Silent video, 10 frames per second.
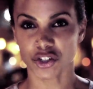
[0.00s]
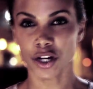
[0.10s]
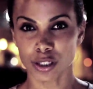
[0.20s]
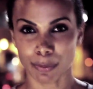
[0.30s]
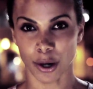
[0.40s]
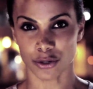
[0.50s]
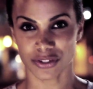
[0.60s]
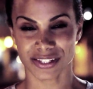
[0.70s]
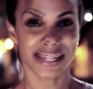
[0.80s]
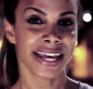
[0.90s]
journal
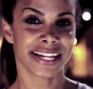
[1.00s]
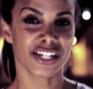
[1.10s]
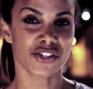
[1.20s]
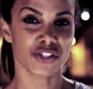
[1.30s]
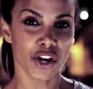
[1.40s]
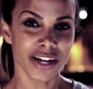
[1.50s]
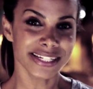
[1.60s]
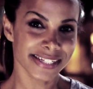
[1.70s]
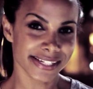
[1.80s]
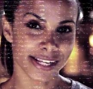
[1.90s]
posts in his journey
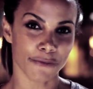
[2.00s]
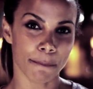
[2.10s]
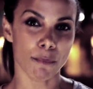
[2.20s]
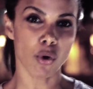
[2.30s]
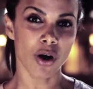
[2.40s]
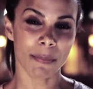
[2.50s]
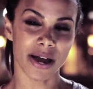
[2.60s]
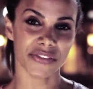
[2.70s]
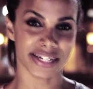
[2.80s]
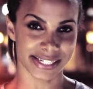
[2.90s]
to discover more about the